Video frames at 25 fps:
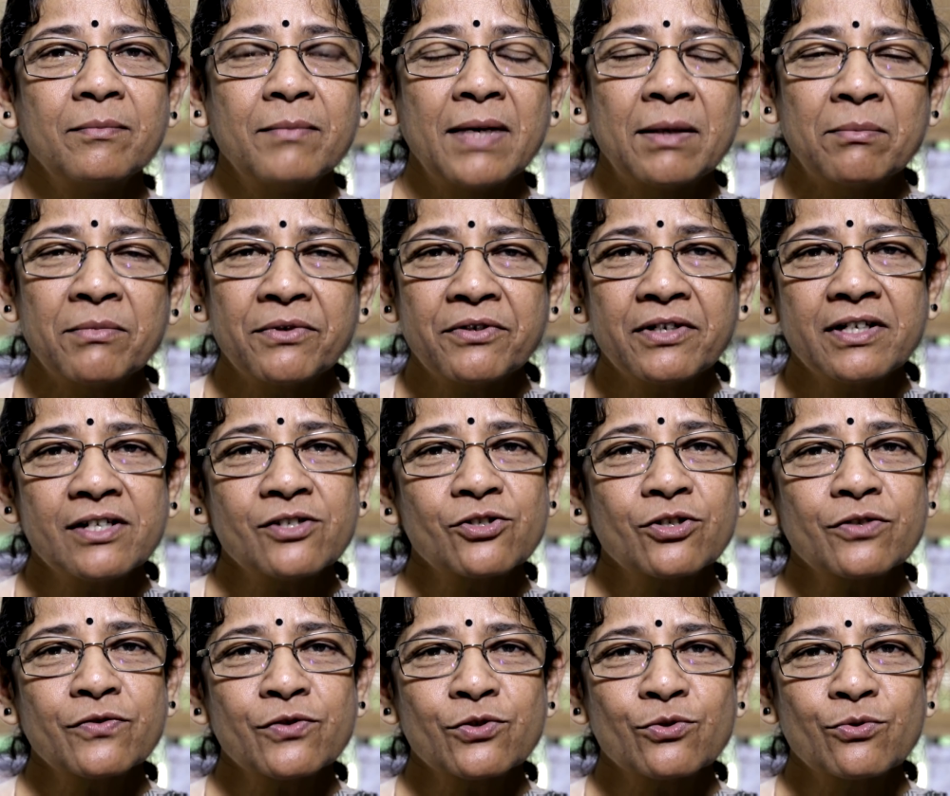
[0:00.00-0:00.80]

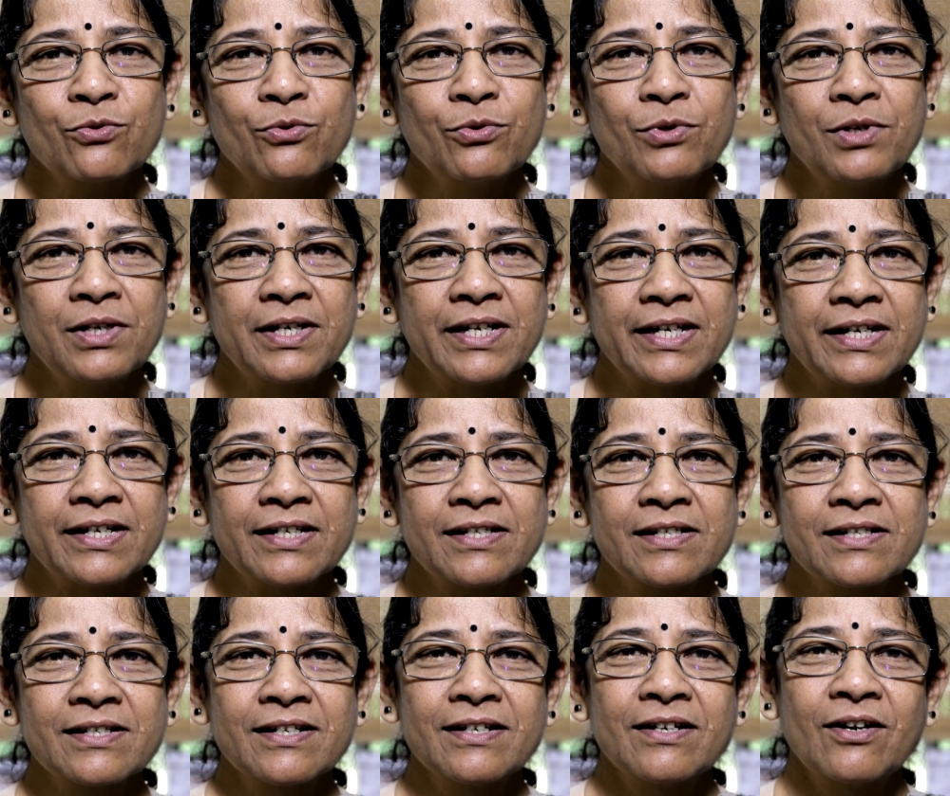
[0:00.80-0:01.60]
memories of school
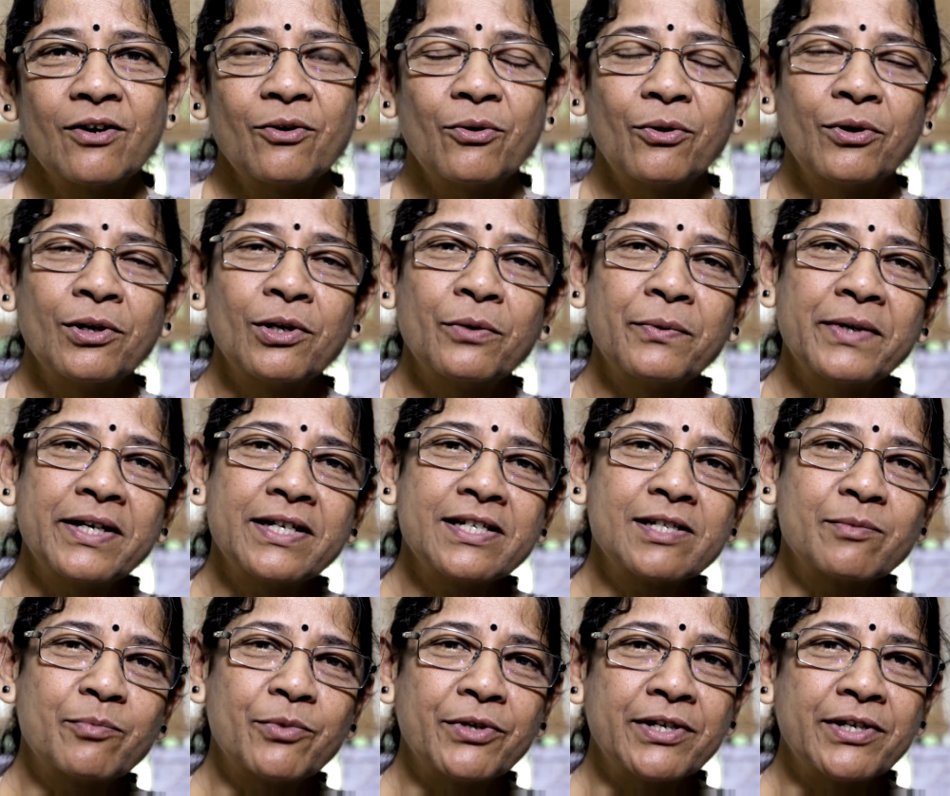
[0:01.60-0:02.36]
days always